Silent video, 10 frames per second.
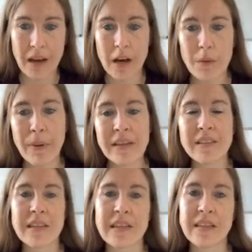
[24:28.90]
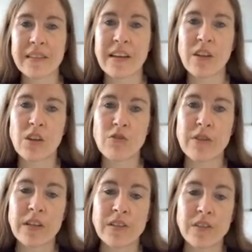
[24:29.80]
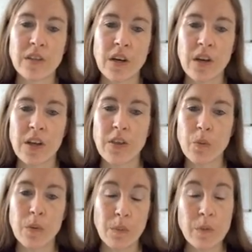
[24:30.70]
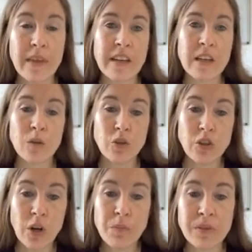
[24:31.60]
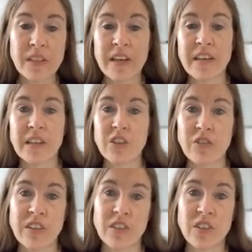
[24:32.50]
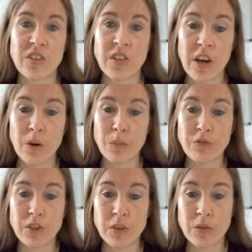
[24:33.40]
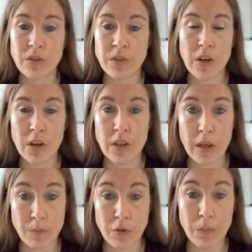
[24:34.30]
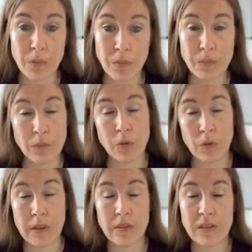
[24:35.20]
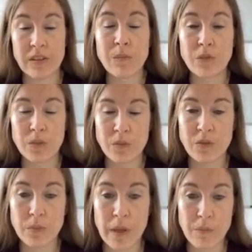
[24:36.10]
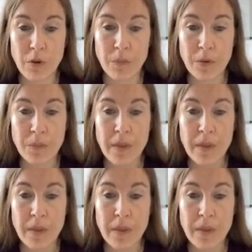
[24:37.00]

Basically saying that the reason that women with endo don't partake in strategies to help reduce their problem, or the symptoms from their problem,